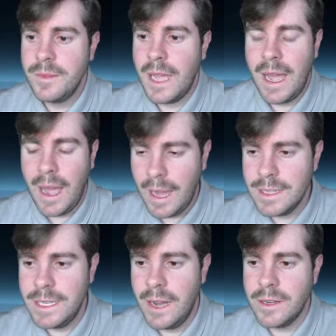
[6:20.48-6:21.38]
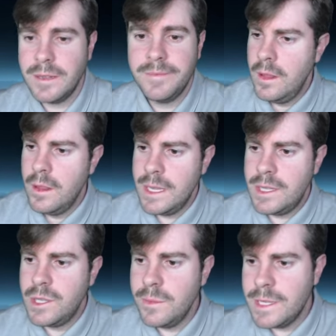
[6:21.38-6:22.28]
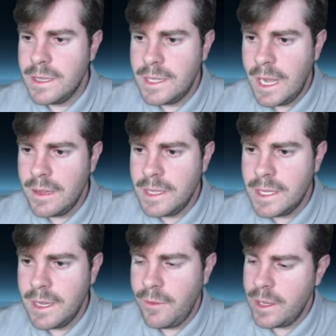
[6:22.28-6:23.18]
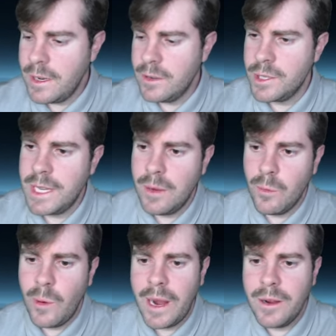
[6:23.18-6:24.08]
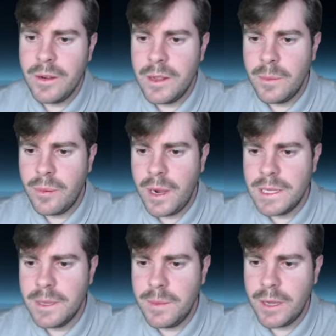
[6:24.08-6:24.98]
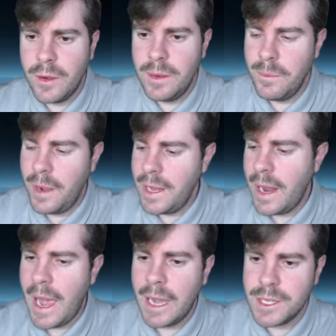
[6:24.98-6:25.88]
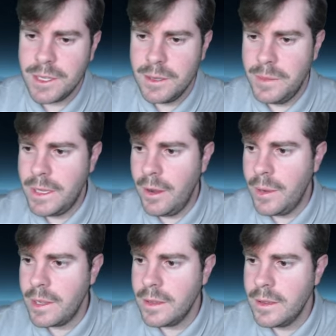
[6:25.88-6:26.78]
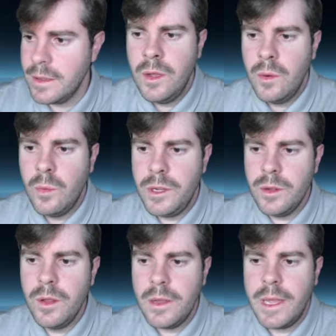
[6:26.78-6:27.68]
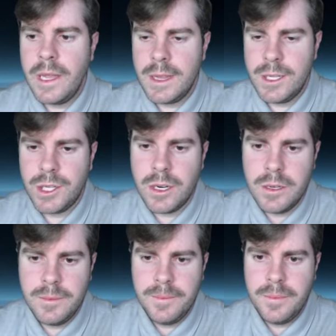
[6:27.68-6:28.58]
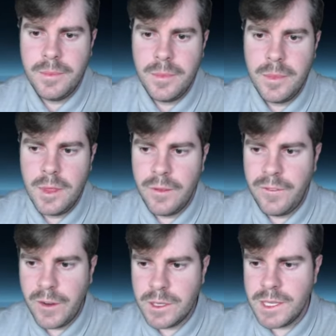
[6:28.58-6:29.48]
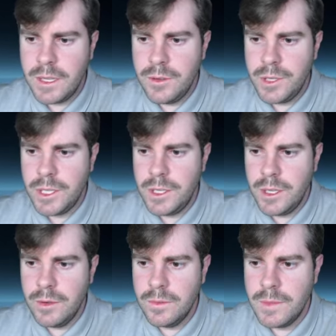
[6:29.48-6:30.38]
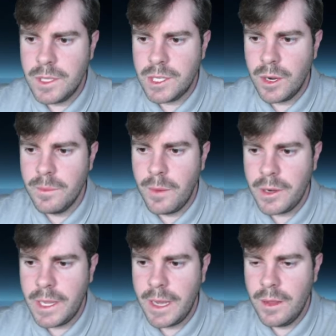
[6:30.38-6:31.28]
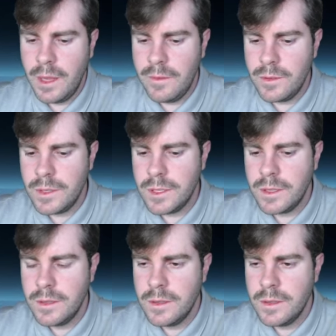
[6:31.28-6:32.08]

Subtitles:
I highly doubt it. Let's zoom into the daily to see if we can understand where the price of Bitcoin might actually be going. When you're looking at the chart, the first thing you should do is start marking out levels.